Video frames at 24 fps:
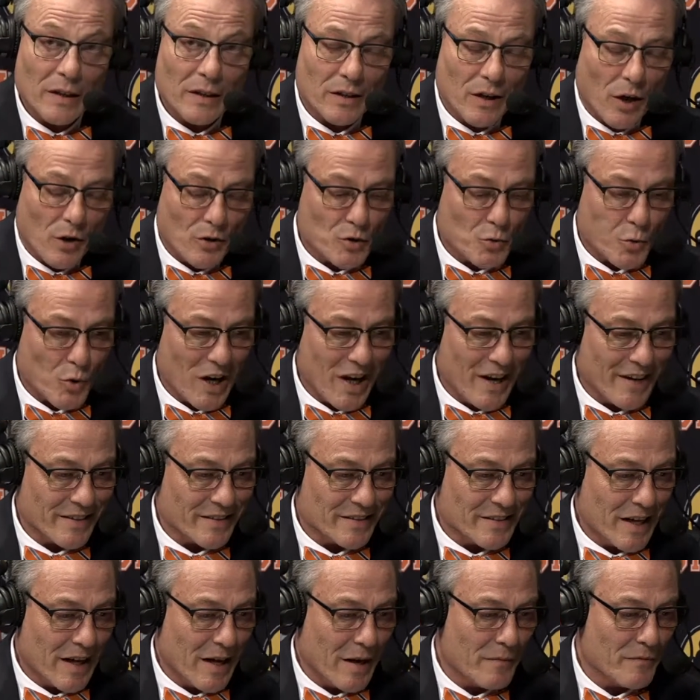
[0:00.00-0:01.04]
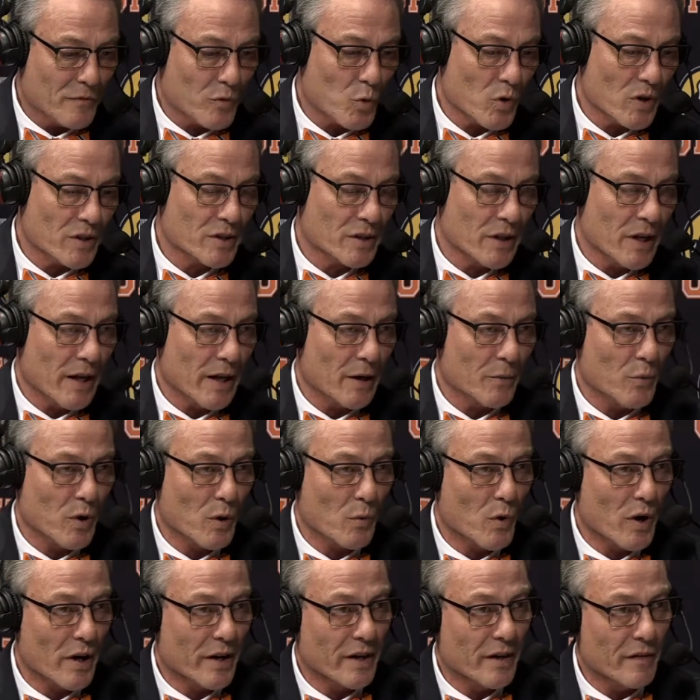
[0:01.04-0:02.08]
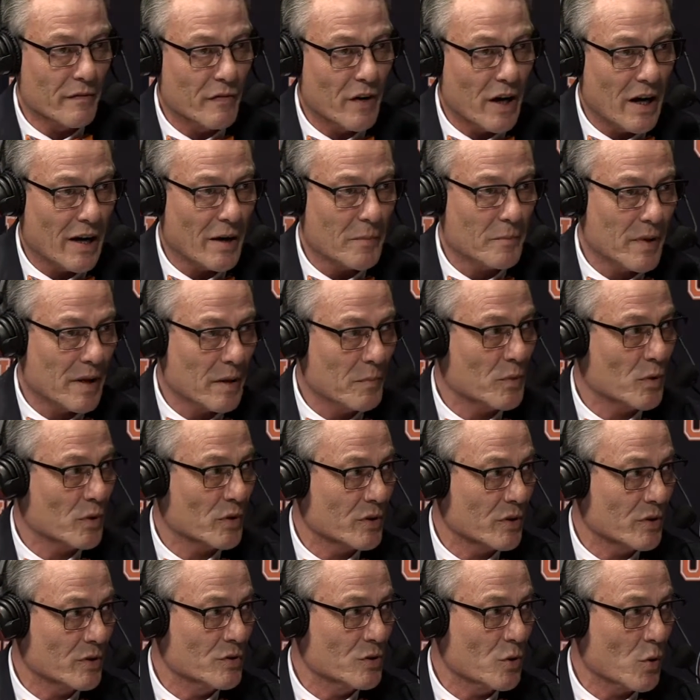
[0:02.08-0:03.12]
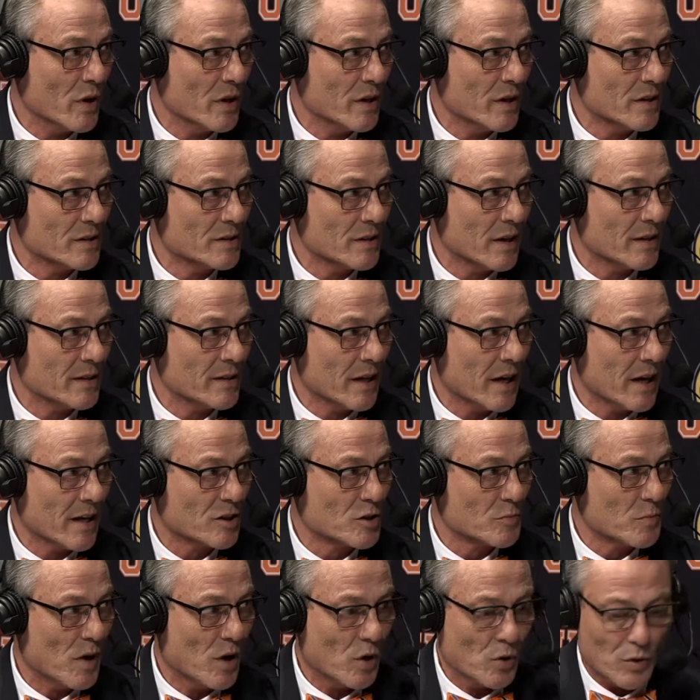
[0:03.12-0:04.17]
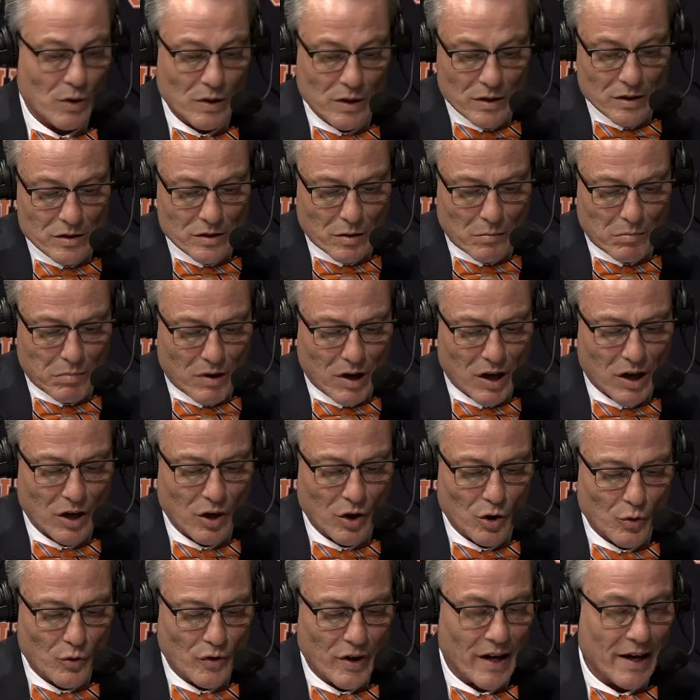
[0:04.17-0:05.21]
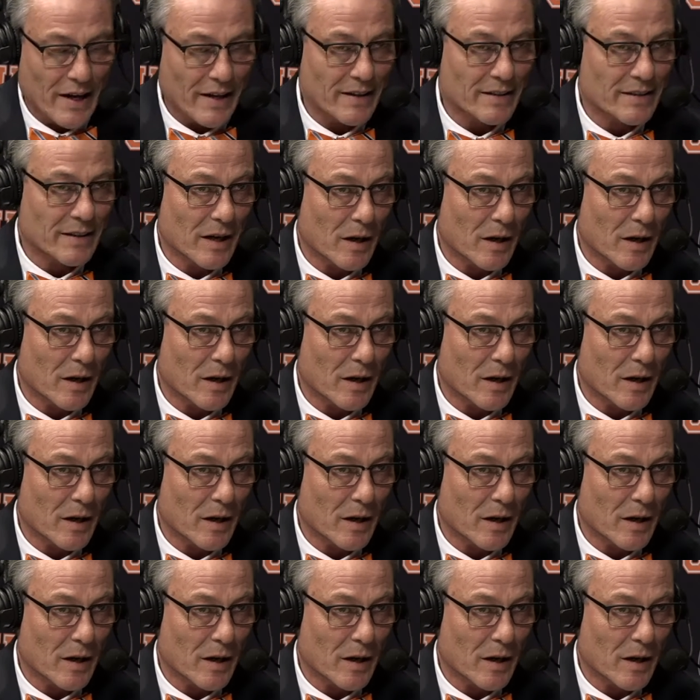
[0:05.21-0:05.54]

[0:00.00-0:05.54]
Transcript: Coach, we're out of time for tonight. We want to invite people to join us at the expo tomorrow night.